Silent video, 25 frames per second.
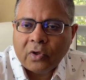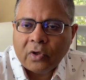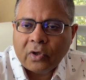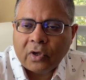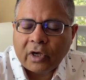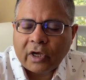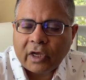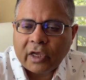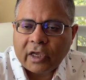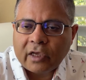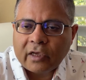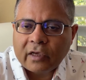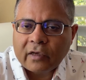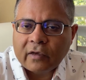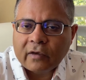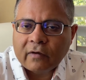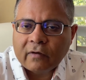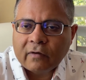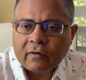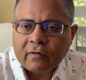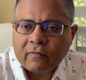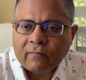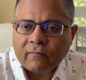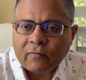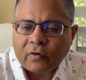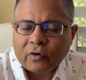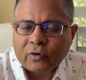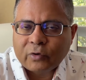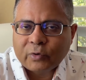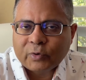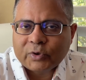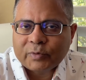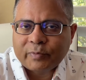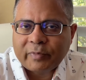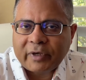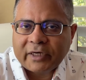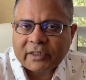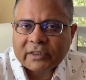i want to
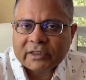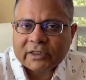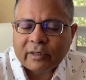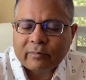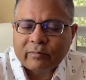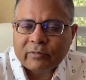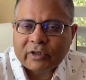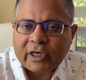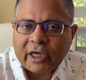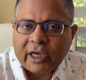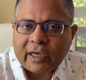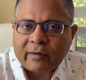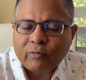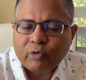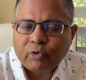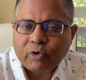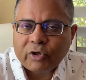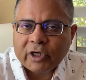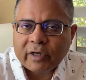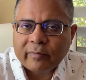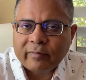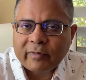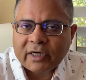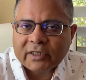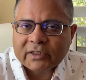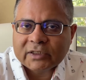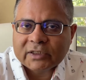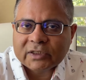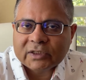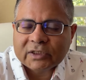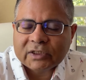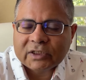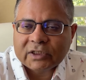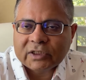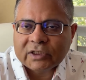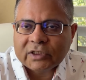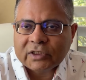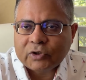spend some time doing a master's
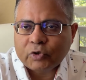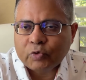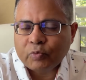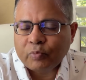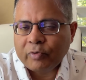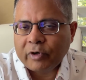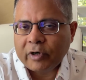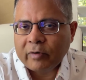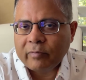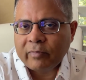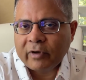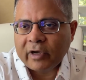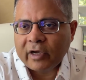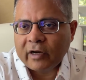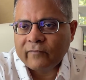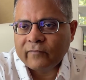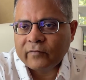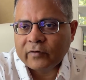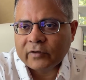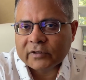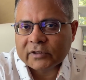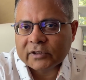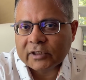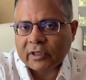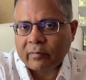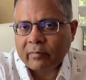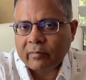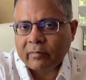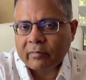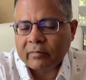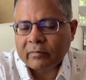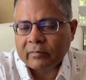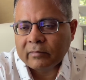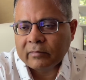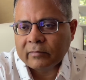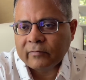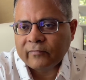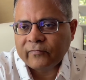degree to prepare for some
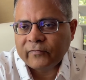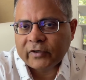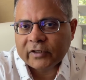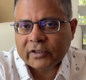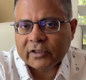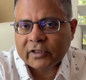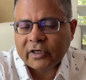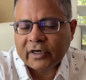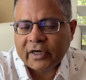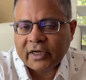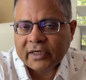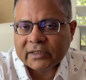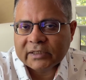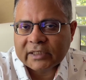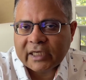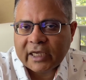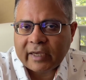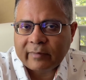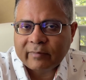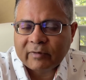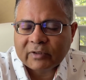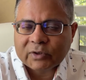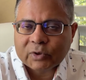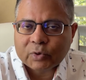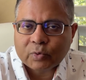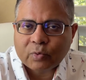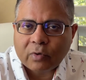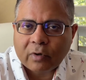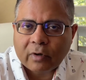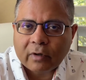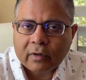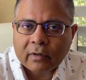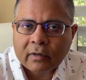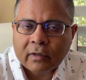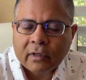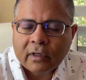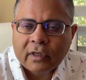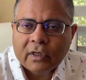further exam and so on
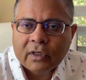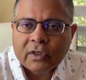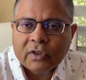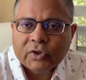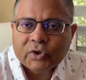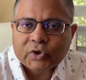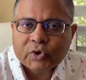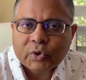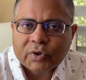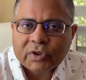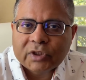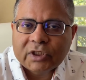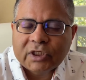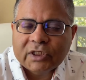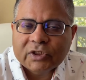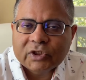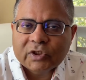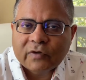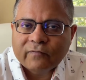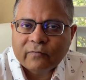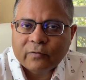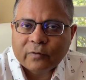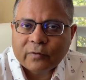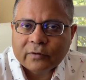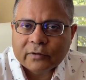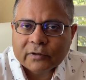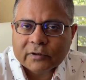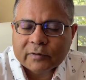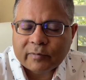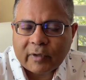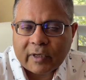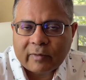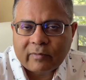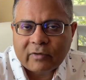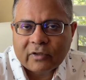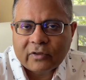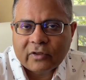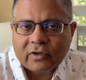so these of course
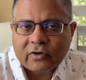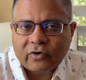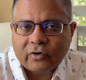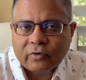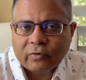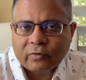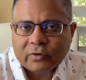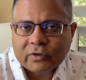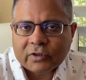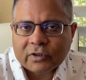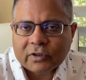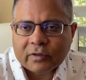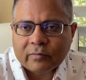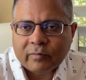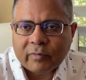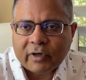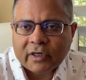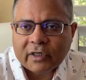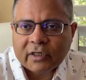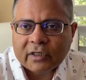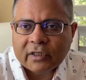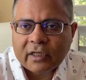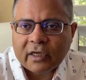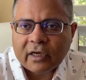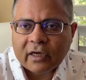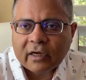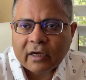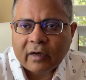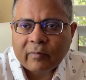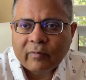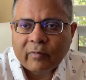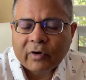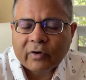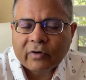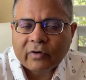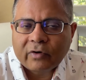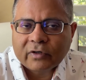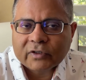may be the truth but they come
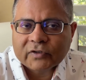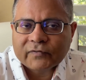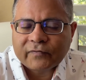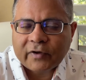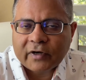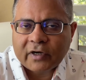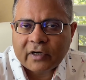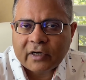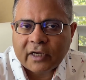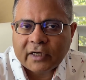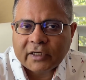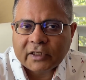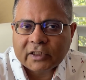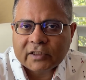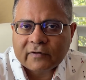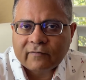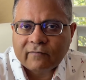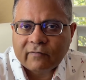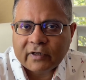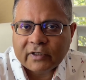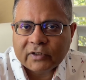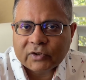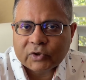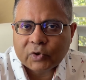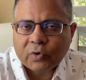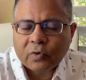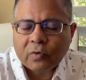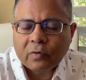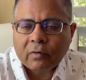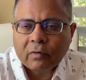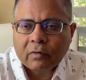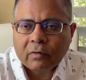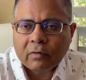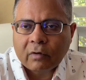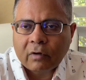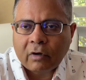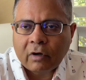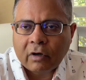across very negatively
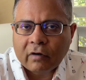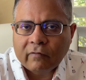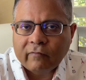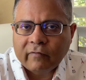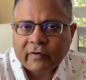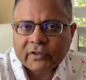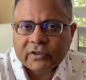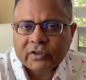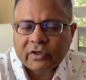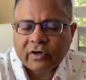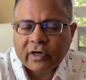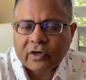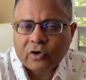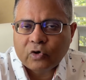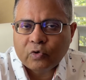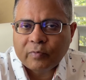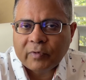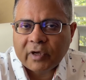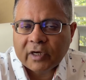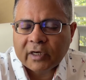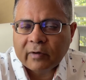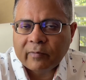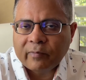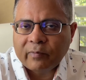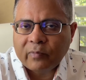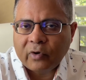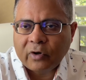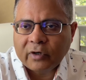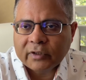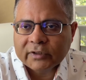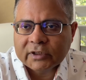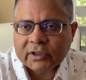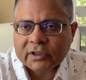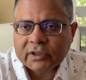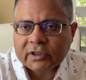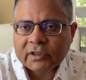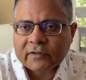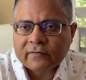so always try to make a
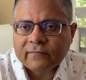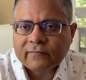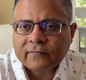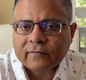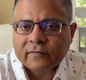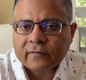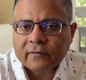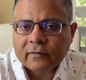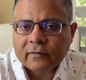positive